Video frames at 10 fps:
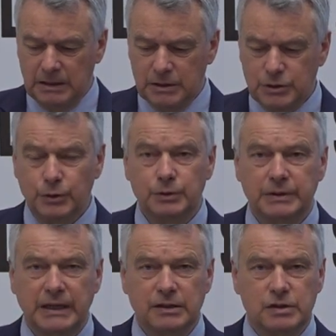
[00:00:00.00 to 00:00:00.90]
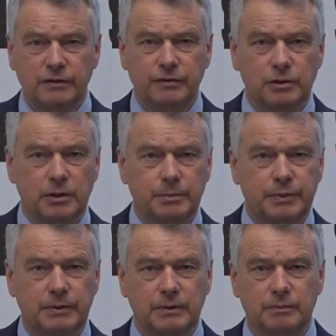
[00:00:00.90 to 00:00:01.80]
So, Council of
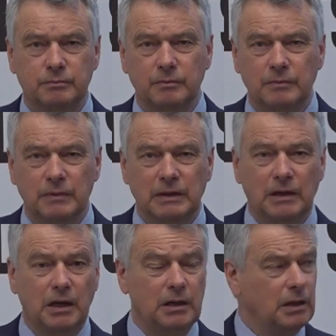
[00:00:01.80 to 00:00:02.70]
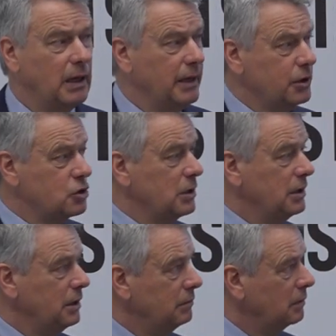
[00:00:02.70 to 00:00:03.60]
Europe,
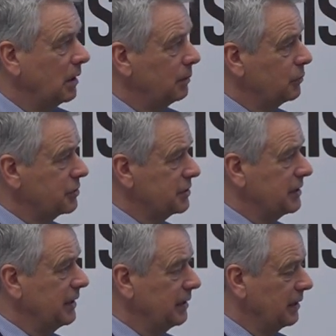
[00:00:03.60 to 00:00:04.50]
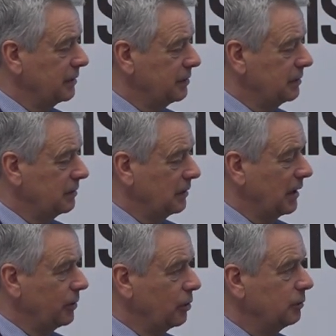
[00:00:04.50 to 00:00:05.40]
I must say that
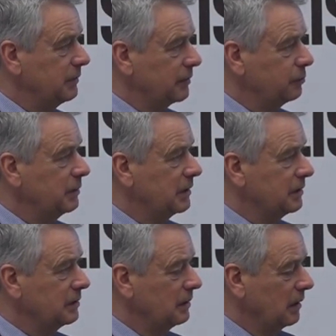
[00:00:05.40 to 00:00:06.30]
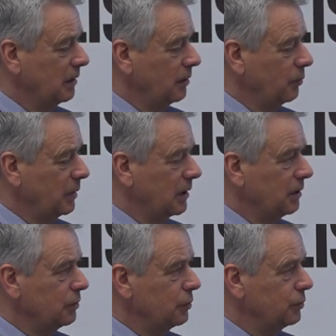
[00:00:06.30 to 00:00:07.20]
I hope that we
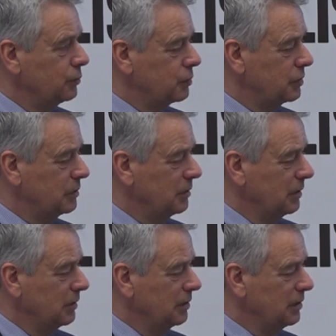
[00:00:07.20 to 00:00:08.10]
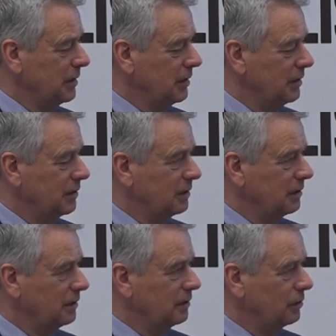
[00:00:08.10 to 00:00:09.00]
can use the
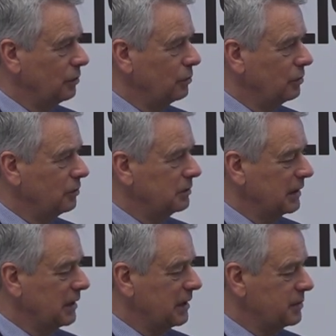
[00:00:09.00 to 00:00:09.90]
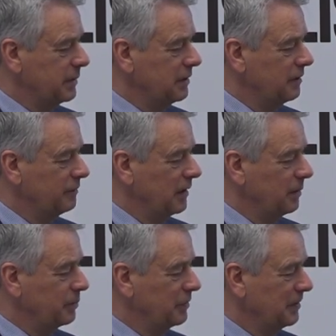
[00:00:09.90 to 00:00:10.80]
logo that has been
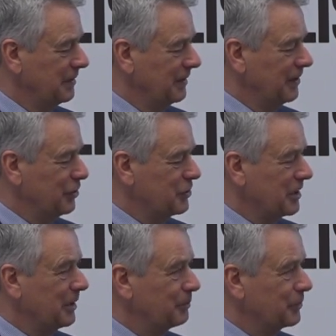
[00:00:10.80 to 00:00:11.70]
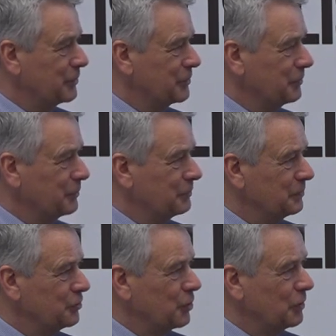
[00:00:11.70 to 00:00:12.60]
developed in Cyprus on
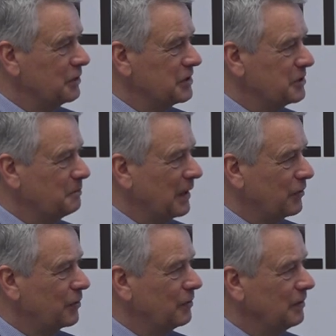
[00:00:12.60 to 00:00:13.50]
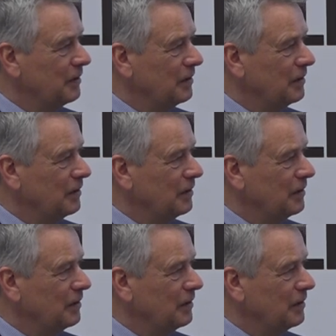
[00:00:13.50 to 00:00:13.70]
journalists' matter,